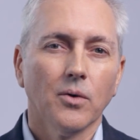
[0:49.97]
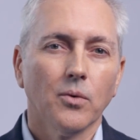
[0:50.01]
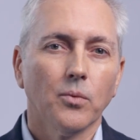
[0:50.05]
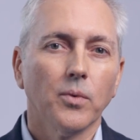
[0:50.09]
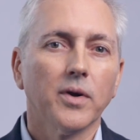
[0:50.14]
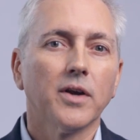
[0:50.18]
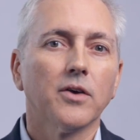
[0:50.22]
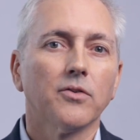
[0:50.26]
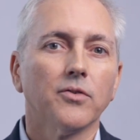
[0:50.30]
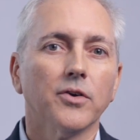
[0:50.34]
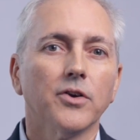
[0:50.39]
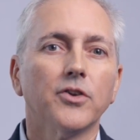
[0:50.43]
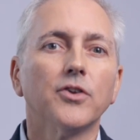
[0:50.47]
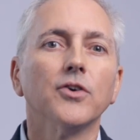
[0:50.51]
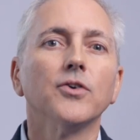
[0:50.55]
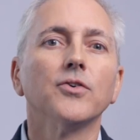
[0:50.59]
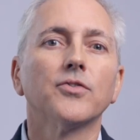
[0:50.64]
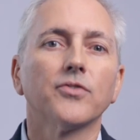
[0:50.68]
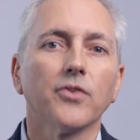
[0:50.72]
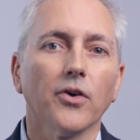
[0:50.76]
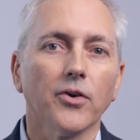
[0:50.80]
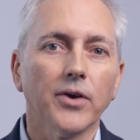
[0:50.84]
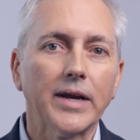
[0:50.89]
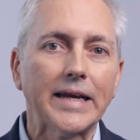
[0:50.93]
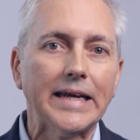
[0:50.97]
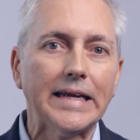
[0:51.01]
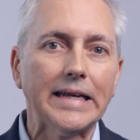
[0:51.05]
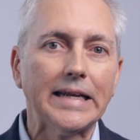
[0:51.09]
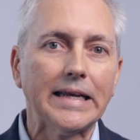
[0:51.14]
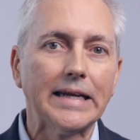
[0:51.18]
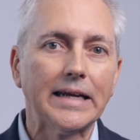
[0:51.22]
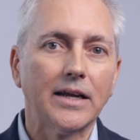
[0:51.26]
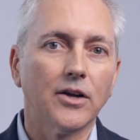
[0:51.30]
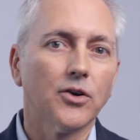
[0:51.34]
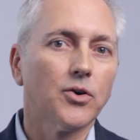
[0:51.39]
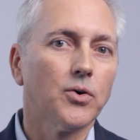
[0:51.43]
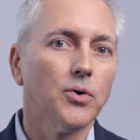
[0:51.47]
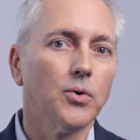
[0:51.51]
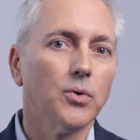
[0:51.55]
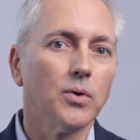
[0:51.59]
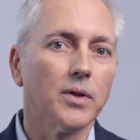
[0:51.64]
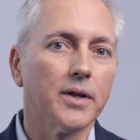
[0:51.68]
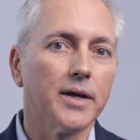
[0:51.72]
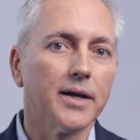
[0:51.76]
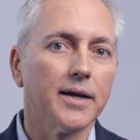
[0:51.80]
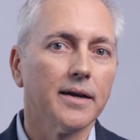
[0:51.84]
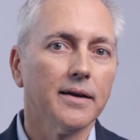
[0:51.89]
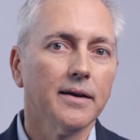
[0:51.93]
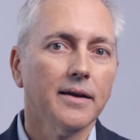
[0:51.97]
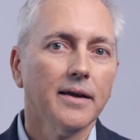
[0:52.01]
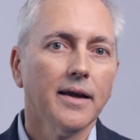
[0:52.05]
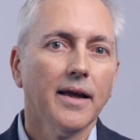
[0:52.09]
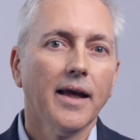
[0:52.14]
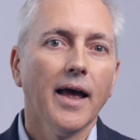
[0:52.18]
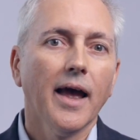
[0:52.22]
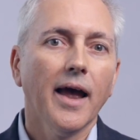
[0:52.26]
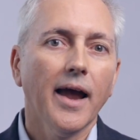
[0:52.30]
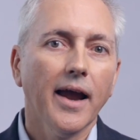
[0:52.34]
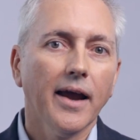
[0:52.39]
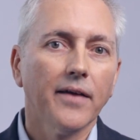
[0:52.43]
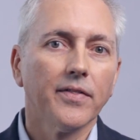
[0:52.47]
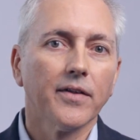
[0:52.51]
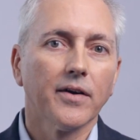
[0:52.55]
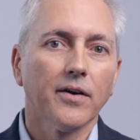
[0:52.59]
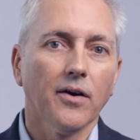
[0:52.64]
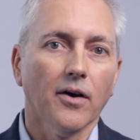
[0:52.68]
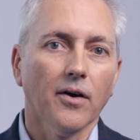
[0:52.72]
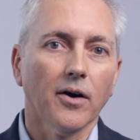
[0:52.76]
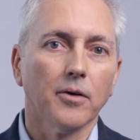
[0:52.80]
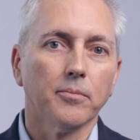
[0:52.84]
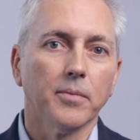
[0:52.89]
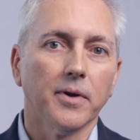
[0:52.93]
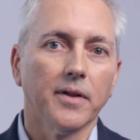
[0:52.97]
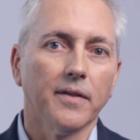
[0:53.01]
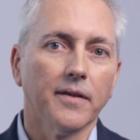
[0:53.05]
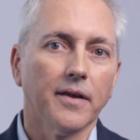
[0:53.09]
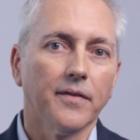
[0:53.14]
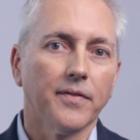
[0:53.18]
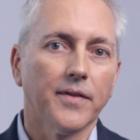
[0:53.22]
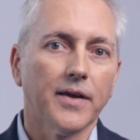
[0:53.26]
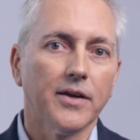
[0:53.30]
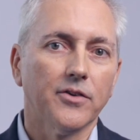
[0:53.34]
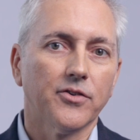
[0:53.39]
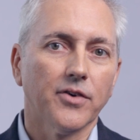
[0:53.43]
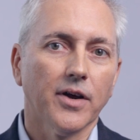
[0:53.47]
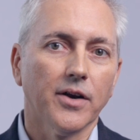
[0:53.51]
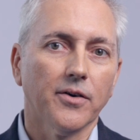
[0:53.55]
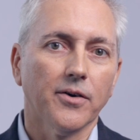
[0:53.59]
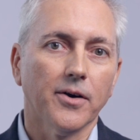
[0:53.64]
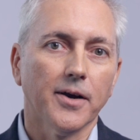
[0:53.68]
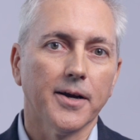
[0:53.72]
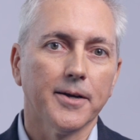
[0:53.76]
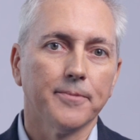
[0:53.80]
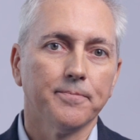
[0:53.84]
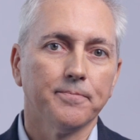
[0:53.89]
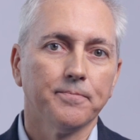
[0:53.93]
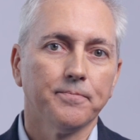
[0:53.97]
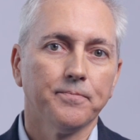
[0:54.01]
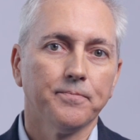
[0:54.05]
We could reduce our heating and cooling and the carbon that they generate.